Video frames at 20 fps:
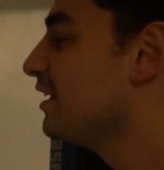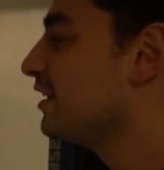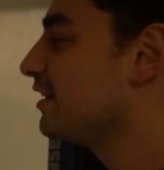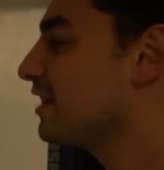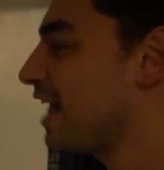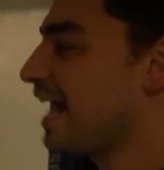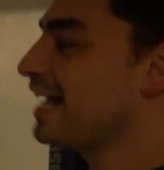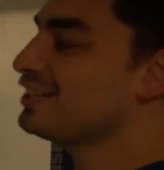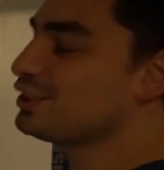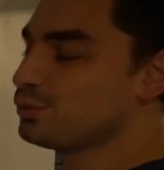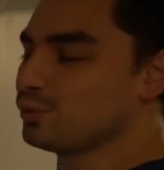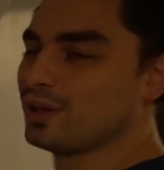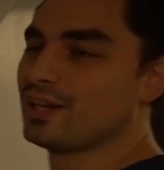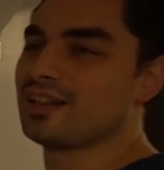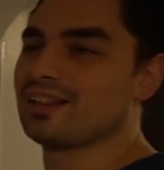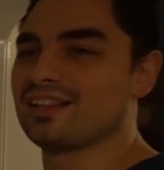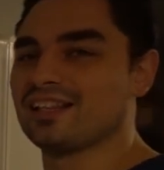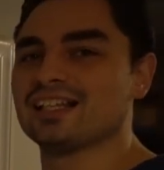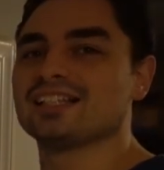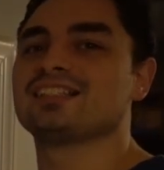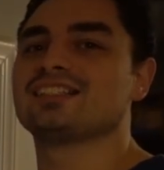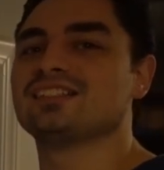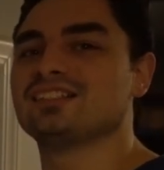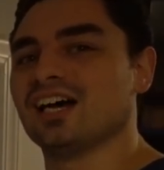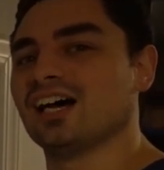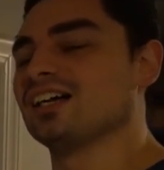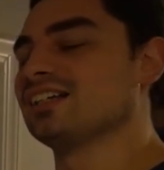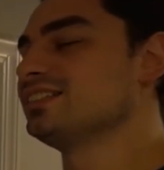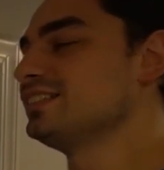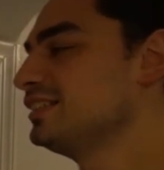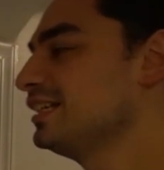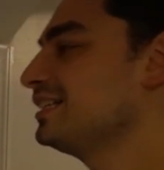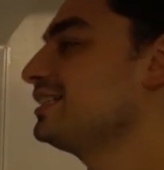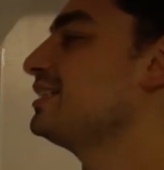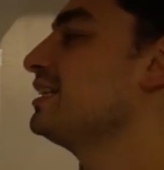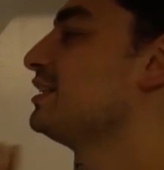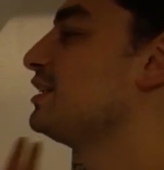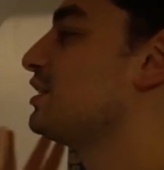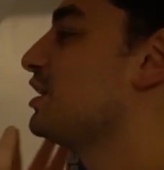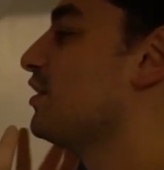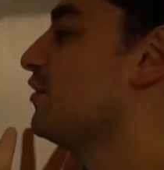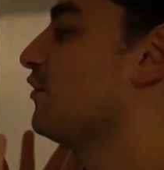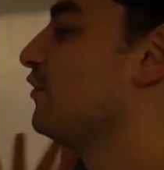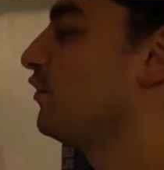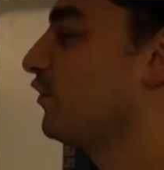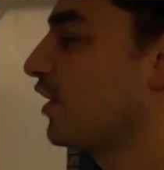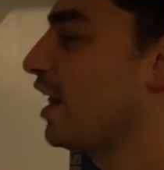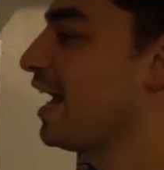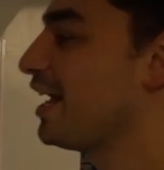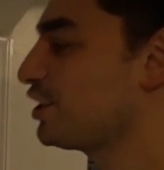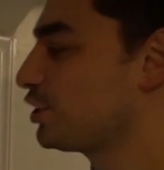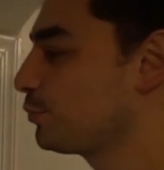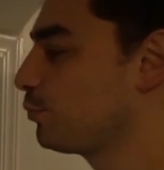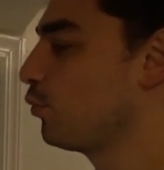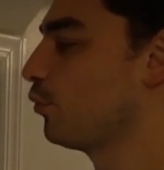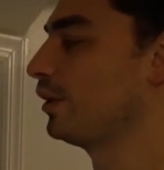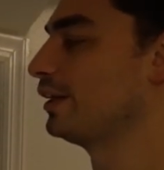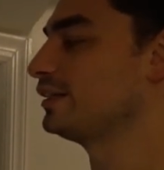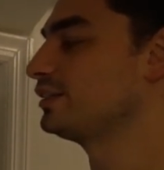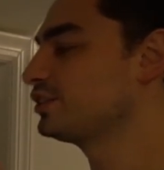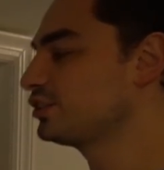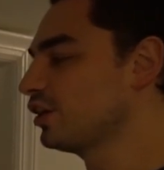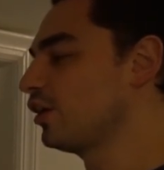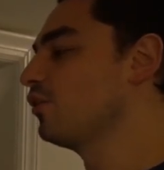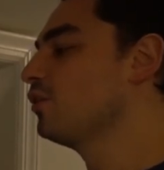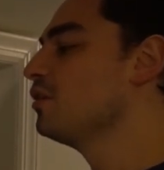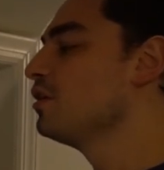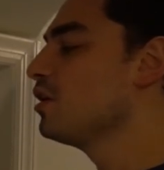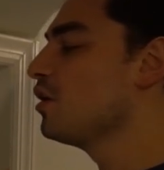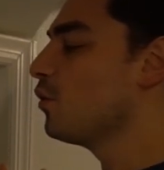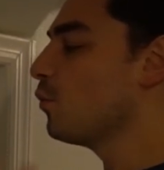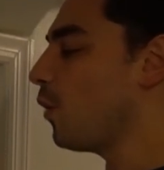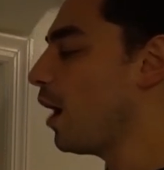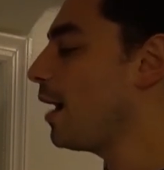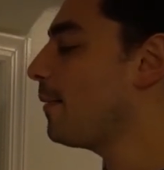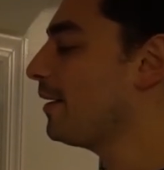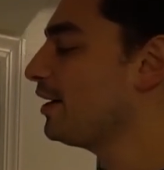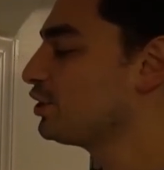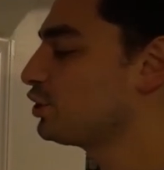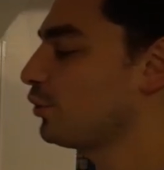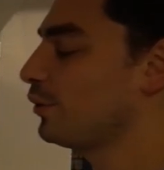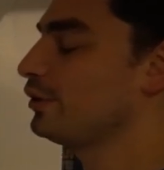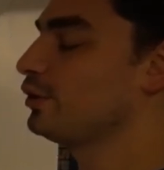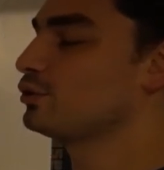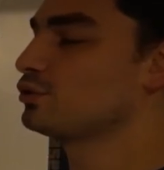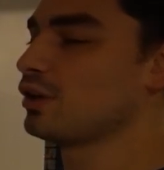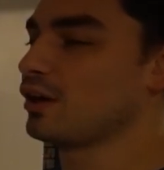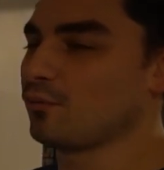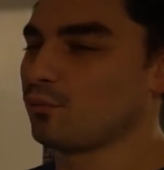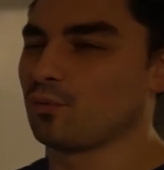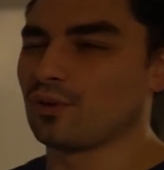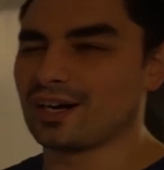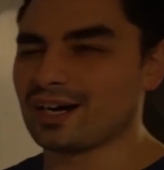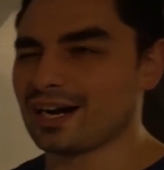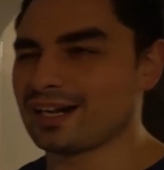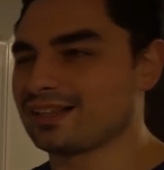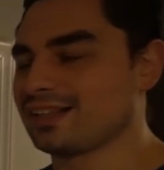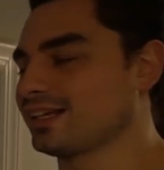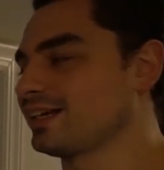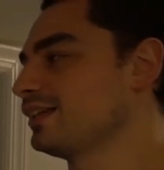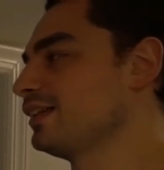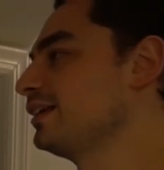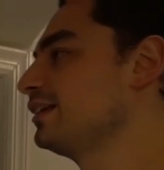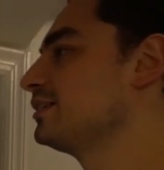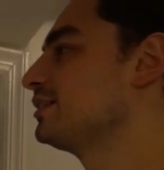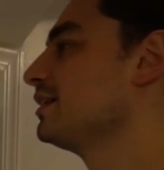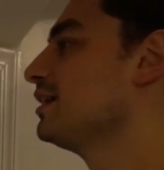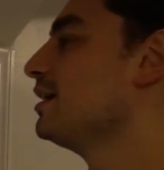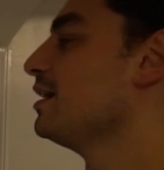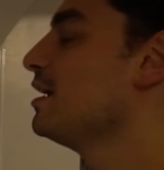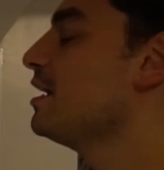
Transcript: That's what this does. This is Flashpoint. So why am I showing this off? What did I think of this?